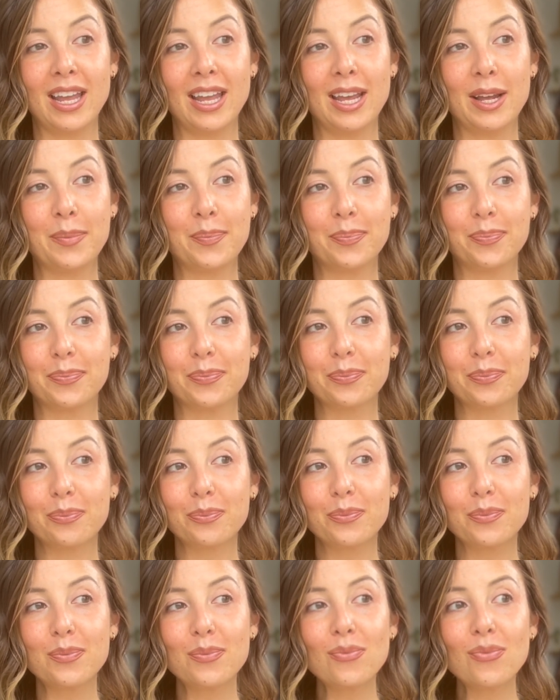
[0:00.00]
And
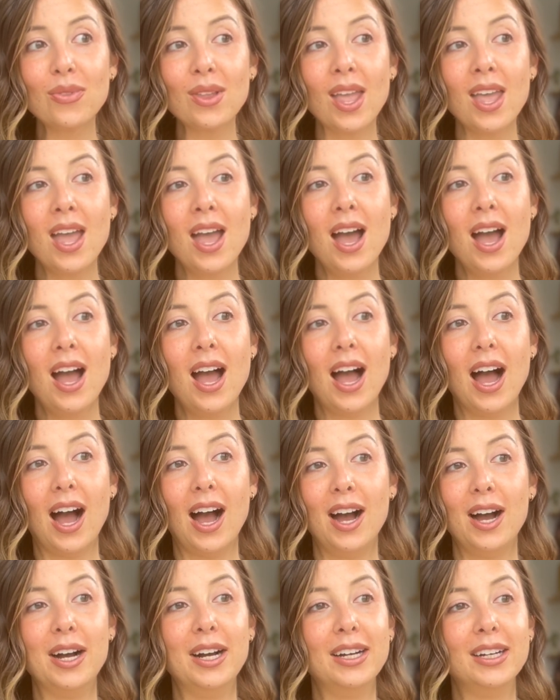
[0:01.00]

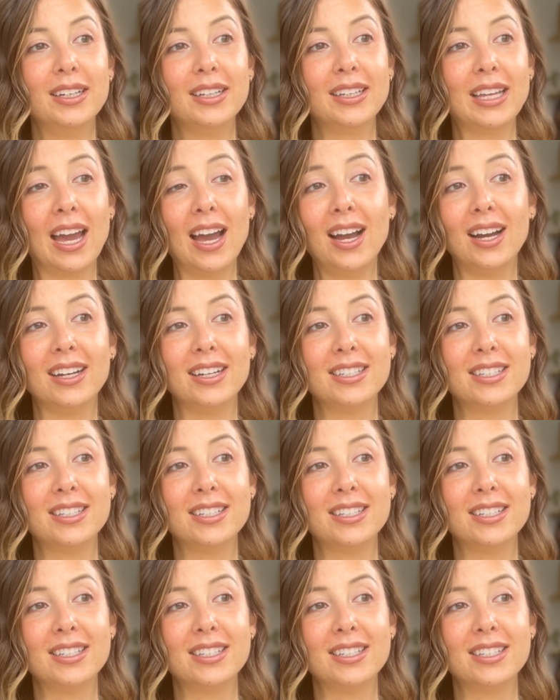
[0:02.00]
yeah,